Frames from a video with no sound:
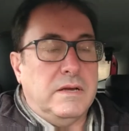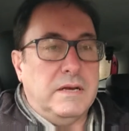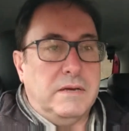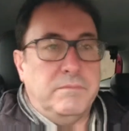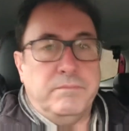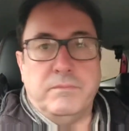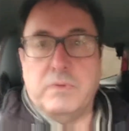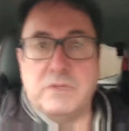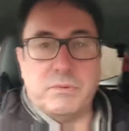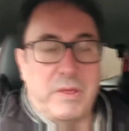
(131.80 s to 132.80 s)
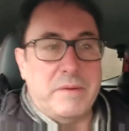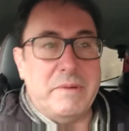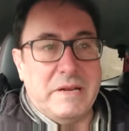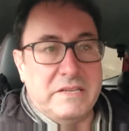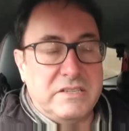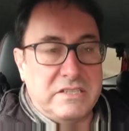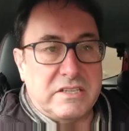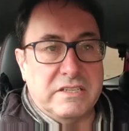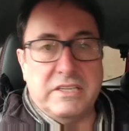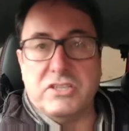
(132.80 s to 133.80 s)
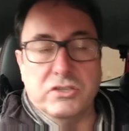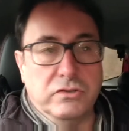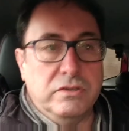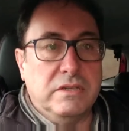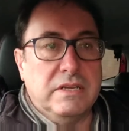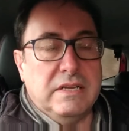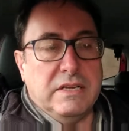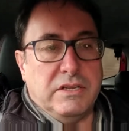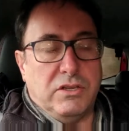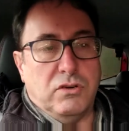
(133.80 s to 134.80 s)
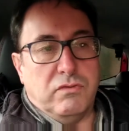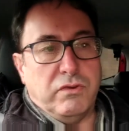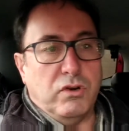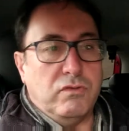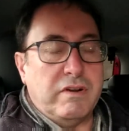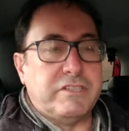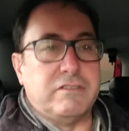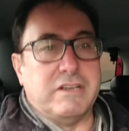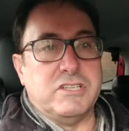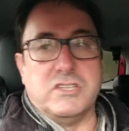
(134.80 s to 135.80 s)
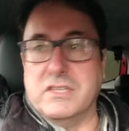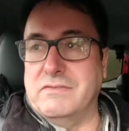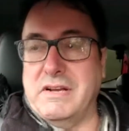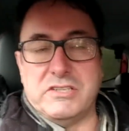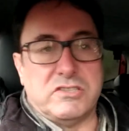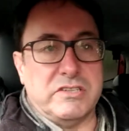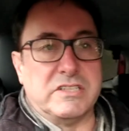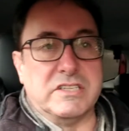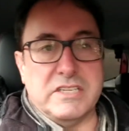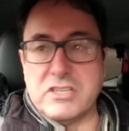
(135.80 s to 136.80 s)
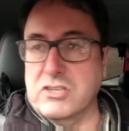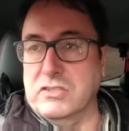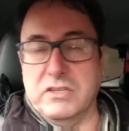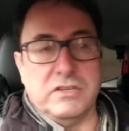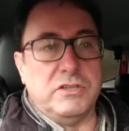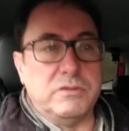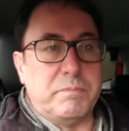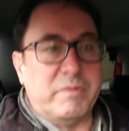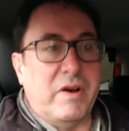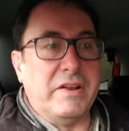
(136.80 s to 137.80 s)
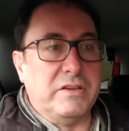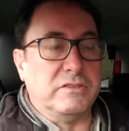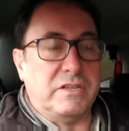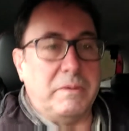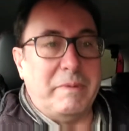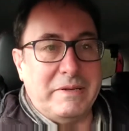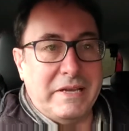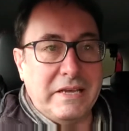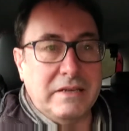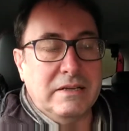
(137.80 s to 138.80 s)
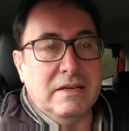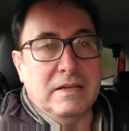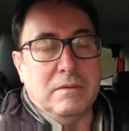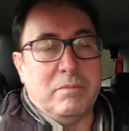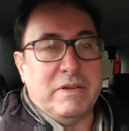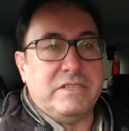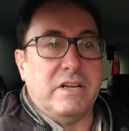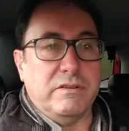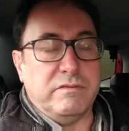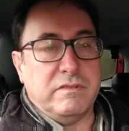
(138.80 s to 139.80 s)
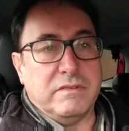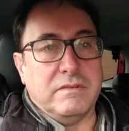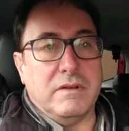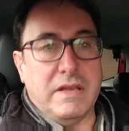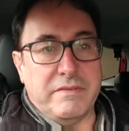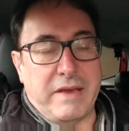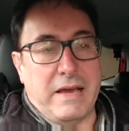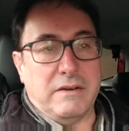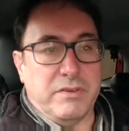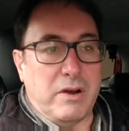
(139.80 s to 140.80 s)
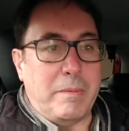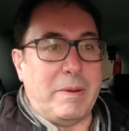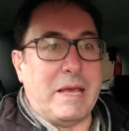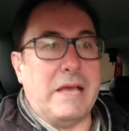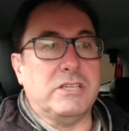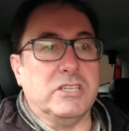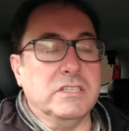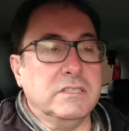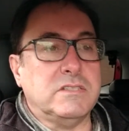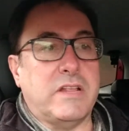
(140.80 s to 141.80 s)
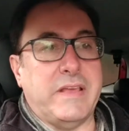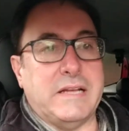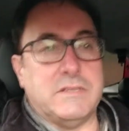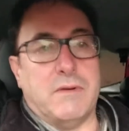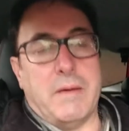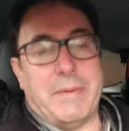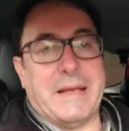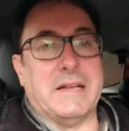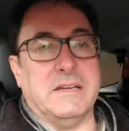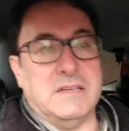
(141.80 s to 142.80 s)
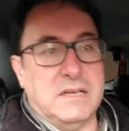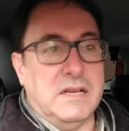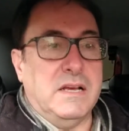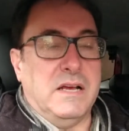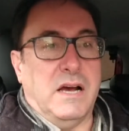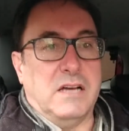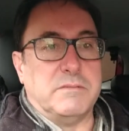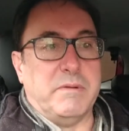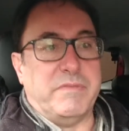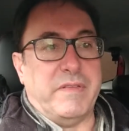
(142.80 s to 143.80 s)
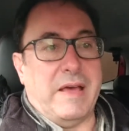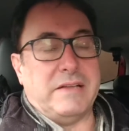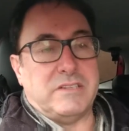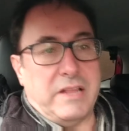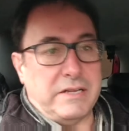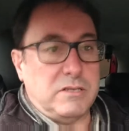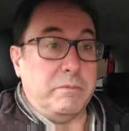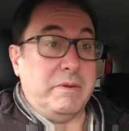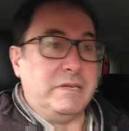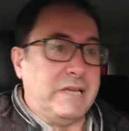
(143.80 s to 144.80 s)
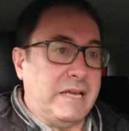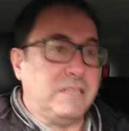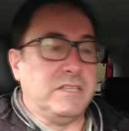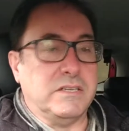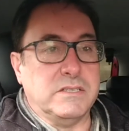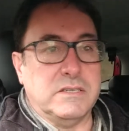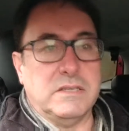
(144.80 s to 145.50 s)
But what they mean is it's conditional. Your restoration to the register is conditional on you providing your CPD. Please don't leave it out of your application. So they had to write back and ask me for that. So that took me a day to